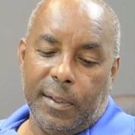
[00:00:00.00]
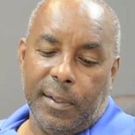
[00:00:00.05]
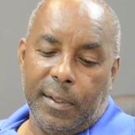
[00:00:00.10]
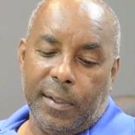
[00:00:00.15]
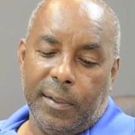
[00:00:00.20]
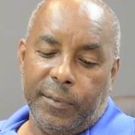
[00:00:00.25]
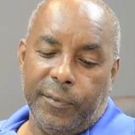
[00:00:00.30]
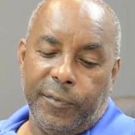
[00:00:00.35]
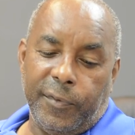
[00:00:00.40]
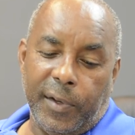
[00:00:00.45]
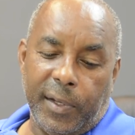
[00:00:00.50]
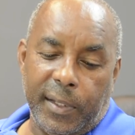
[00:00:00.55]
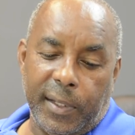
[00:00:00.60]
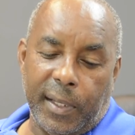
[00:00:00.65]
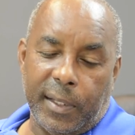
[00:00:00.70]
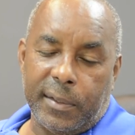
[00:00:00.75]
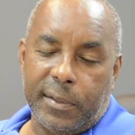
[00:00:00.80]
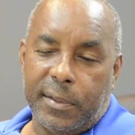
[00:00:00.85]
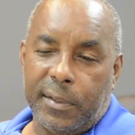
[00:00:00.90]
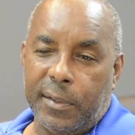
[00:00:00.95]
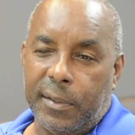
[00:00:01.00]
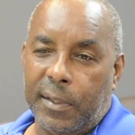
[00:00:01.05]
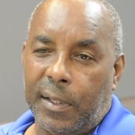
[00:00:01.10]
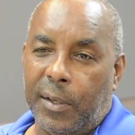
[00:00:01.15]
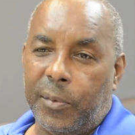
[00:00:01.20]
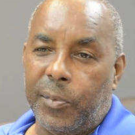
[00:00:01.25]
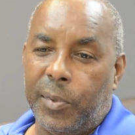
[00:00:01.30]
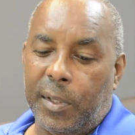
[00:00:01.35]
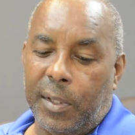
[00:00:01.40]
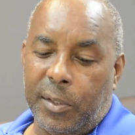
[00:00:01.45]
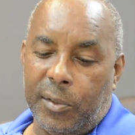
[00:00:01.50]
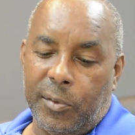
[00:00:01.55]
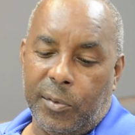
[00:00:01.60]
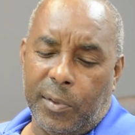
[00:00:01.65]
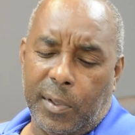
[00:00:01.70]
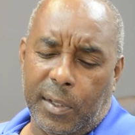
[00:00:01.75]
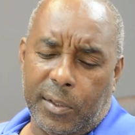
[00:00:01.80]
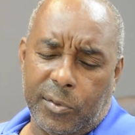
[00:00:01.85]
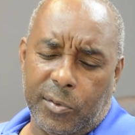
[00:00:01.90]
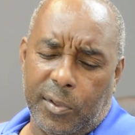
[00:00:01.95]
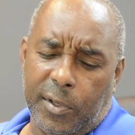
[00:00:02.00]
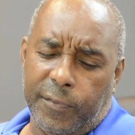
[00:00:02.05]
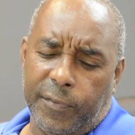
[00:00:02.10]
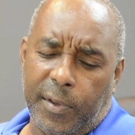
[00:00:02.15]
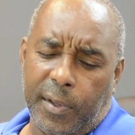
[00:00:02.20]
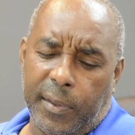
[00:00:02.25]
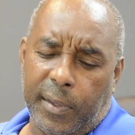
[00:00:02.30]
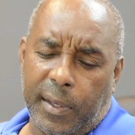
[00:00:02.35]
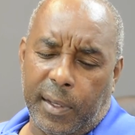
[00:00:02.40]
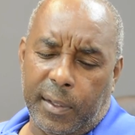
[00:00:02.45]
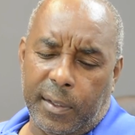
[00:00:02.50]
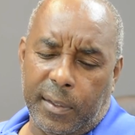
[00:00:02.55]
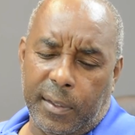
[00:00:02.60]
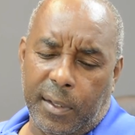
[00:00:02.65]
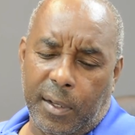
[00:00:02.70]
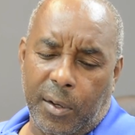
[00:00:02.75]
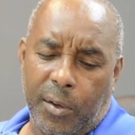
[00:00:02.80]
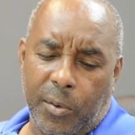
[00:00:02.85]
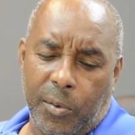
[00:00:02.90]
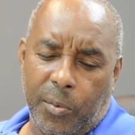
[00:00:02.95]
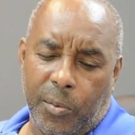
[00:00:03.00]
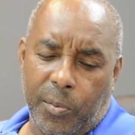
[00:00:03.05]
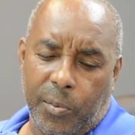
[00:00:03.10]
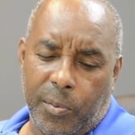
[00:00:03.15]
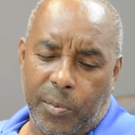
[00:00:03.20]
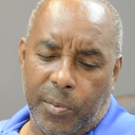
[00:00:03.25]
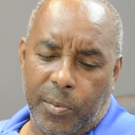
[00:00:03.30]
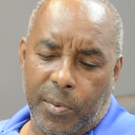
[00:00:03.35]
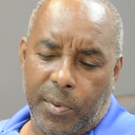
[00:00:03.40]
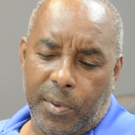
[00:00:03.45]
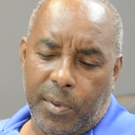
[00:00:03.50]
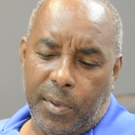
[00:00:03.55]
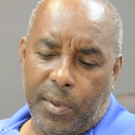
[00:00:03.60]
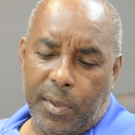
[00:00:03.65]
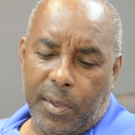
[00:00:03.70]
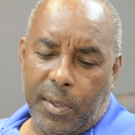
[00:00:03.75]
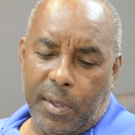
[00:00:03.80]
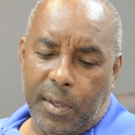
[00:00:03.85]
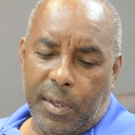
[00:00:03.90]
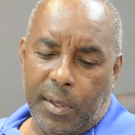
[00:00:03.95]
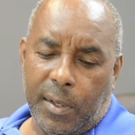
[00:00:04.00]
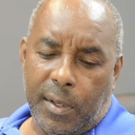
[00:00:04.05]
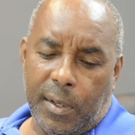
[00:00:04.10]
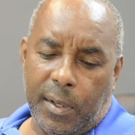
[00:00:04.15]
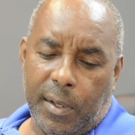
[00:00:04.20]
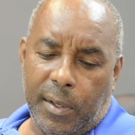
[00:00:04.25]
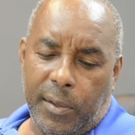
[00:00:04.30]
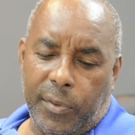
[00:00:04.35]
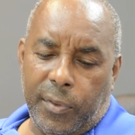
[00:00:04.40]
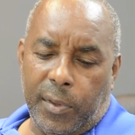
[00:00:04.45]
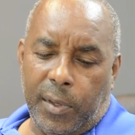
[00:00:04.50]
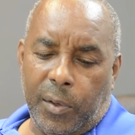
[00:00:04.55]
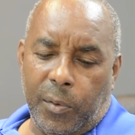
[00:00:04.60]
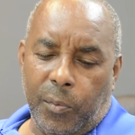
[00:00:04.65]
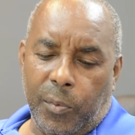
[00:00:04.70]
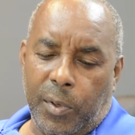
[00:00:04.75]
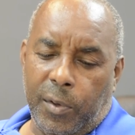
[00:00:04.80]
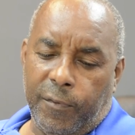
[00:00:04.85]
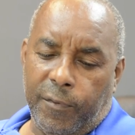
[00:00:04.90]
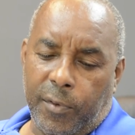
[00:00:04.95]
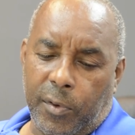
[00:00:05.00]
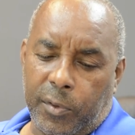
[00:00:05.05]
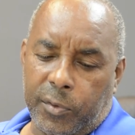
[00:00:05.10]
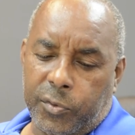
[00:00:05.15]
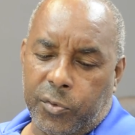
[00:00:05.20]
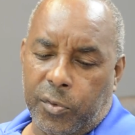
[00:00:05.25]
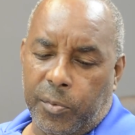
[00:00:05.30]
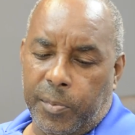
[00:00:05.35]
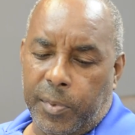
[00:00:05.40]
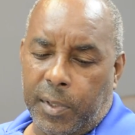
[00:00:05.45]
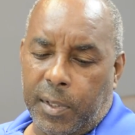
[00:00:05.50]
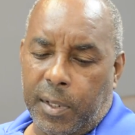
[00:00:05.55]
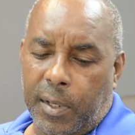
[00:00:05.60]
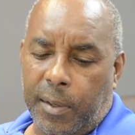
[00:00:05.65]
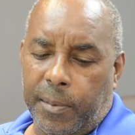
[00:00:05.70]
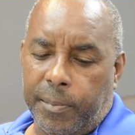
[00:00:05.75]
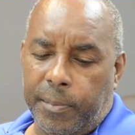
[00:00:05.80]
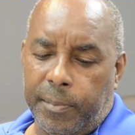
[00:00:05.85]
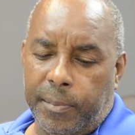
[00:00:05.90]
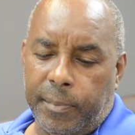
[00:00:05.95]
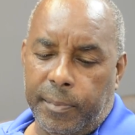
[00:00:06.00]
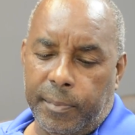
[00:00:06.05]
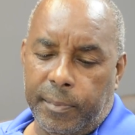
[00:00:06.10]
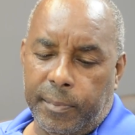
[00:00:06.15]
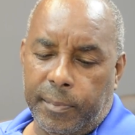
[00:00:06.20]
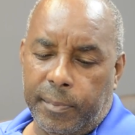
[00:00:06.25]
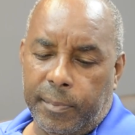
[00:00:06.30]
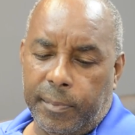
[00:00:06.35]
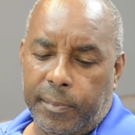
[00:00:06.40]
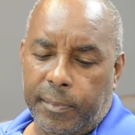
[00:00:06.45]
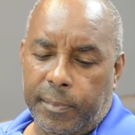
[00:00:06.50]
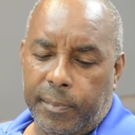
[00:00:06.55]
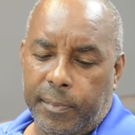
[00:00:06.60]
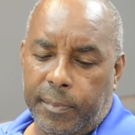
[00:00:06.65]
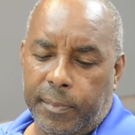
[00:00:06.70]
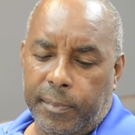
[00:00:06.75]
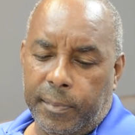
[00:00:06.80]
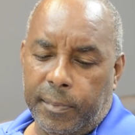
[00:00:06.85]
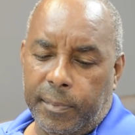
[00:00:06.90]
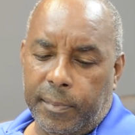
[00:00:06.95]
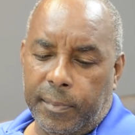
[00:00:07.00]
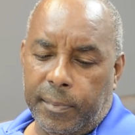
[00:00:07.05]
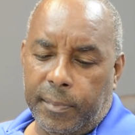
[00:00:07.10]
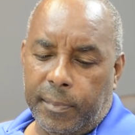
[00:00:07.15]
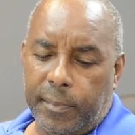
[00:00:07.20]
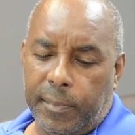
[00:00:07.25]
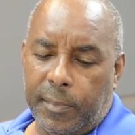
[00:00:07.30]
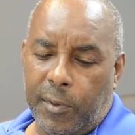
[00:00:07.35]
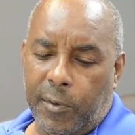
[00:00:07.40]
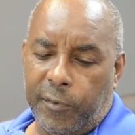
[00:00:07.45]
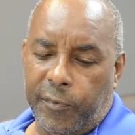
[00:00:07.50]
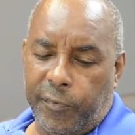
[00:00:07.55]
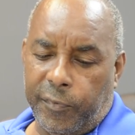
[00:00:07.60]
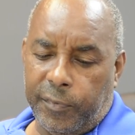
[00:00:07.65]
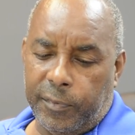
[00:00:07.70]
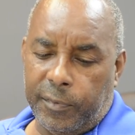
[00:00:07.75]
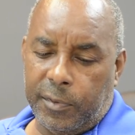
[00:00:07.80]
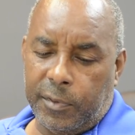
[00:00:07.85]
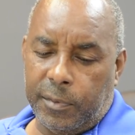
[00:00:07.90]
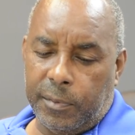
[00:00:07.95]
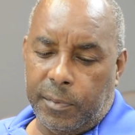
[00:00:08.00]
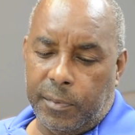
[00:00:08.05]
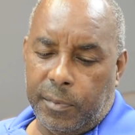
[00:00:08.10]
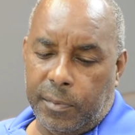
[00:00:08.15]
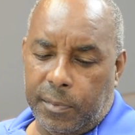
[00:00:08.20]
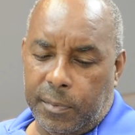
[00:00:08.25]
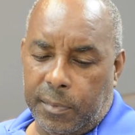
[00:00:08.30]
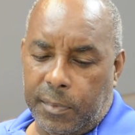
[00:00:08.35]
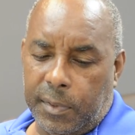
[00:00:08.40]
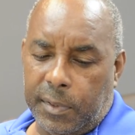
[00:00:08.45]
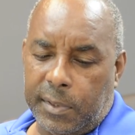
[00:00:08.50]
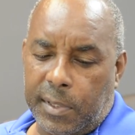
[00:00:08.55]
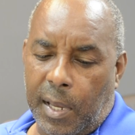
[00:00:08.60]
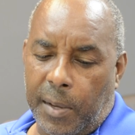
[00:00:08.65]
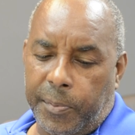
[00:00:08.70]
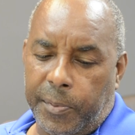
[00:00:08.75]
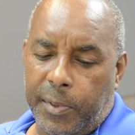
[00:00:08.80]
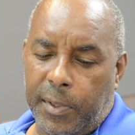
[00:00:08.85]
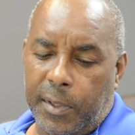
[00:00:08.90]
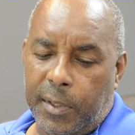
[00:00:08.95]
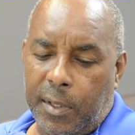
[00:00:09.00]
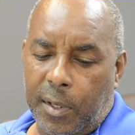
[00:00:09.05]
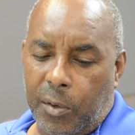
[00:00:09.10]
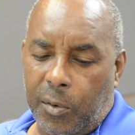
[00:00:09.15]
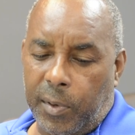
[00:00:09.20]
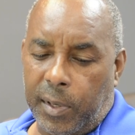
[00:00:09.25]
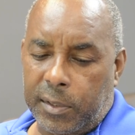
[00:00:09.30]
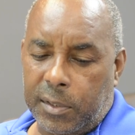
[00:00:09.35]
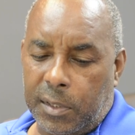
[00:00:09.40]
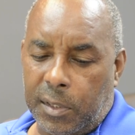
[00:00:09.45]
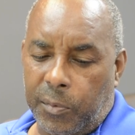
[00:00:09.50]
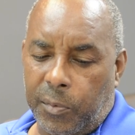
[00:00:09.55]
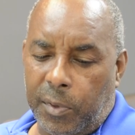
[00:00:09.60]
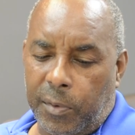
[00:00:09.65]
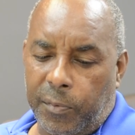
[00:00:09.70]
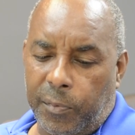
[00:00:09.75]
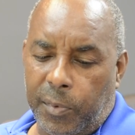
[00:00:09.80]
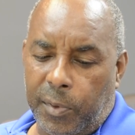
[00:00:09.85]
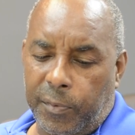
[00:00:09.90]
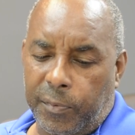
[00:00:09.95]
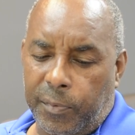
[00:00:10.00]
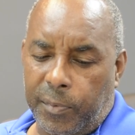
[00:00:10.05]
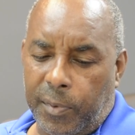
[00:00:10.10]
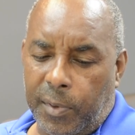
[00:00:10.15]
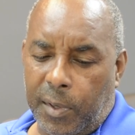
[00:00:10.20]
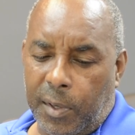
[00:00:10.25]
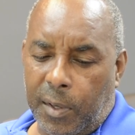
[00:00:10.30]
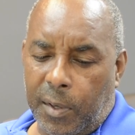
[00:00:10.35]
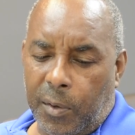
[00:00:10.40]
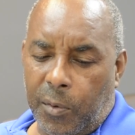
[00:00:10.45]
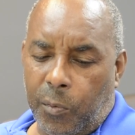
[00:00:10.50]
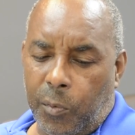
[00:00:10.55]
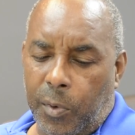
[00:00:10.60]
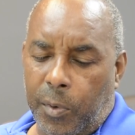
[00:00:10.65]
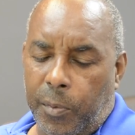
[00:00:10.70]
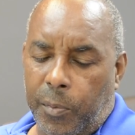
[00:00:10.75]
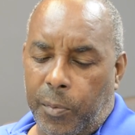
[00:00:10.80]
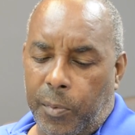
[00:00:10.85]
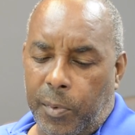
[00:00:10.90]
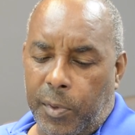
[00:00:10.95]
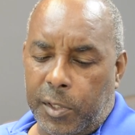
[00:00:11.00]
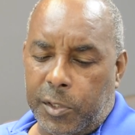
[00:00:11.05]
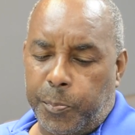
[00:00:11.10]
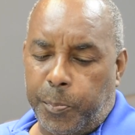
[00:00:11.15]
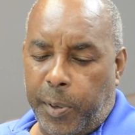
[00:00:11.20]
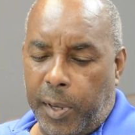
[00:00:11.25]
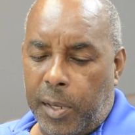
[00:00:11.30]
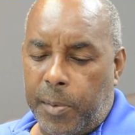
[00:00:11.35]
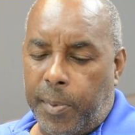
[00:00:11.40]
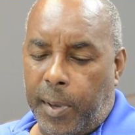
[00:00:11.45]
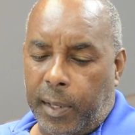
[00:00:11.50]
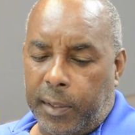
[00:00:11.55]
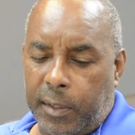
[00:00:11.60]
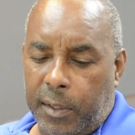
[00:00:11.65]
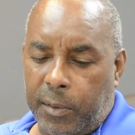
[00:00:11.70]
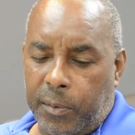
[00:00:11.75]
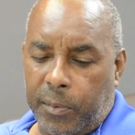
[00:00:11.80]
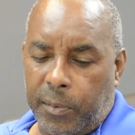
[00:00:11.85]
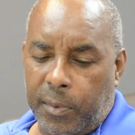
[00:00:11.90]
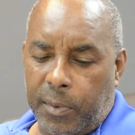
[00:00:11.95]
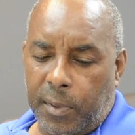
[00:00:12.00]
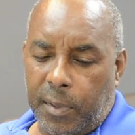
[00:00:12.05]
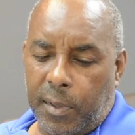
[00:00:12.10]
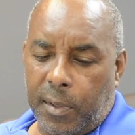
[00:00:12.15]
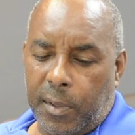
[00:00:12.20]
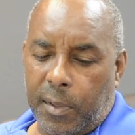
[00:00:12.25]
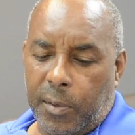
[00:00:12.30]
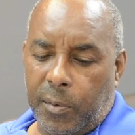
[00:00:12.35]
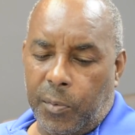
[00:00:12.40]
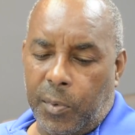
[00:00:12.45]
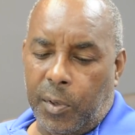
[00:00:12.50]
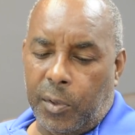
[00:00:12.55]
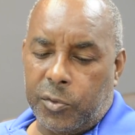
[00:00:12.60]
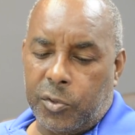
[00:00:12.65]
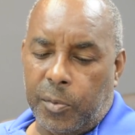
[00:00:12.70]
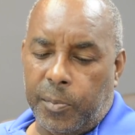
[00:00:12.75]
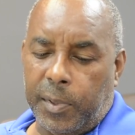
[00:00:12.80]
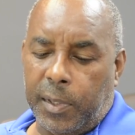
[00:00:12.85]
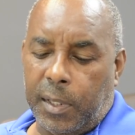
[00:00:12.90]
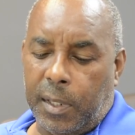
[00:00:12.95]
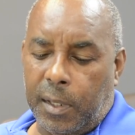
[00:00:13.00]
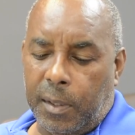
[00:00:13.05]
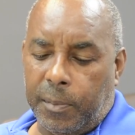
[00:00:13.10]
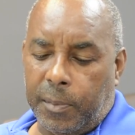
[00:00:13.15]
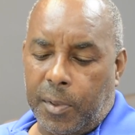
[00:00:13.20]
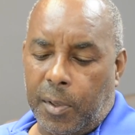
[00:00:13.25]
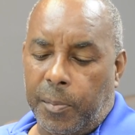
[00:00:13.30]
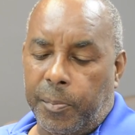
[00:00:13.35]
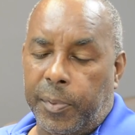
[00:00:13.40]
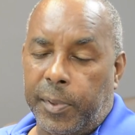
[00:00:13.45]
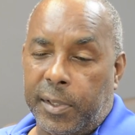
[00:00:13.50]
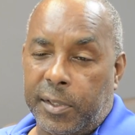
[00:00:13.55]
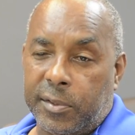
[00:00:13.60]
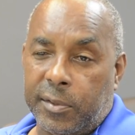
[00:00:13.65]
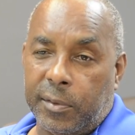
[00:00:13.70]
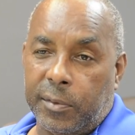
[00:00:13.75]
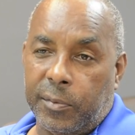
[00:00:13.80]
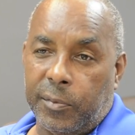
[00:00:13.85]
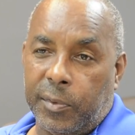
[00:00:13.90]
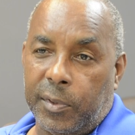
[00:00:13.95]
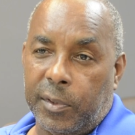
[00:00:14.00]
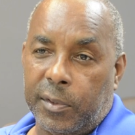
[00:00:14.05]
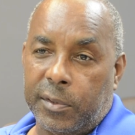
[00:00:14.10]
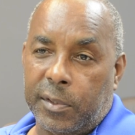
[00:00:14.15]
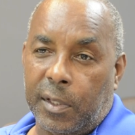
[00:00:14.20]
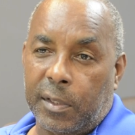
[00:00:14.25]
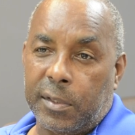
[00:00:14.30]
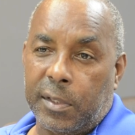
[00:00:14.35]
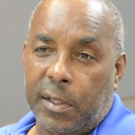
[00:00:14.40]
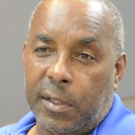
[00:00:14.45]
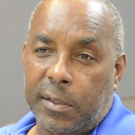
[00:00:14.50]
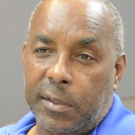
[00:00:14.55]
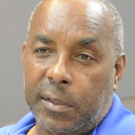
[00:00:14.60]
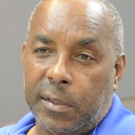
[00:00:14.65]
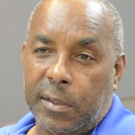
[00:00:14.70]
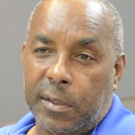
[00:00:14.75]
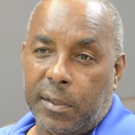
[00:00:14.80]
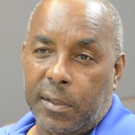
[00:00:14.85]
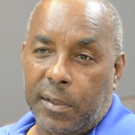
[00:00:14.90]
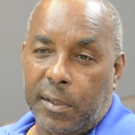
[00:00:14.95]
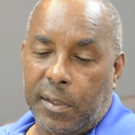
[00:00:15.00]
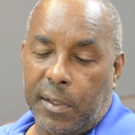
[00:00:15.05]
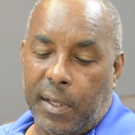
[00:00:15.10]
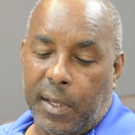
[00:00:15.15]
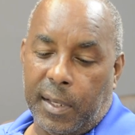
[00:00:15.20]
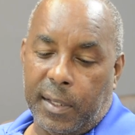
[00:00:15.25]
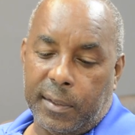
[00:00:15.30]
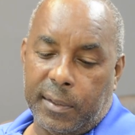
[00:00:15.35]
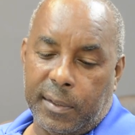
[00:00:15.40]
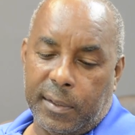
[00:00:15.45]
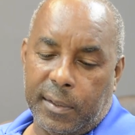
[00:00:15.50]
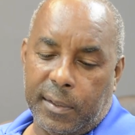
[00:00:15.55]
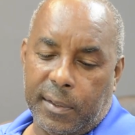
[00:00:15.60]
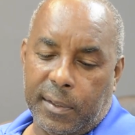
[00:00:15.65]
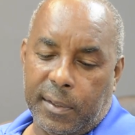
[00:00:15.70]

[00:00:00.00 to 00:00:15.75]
and financing that we can do that. So they've done that. Now, I think we've also become, or it's happening now actually, we've, we've we, it's payback now. We also became complacent with our success that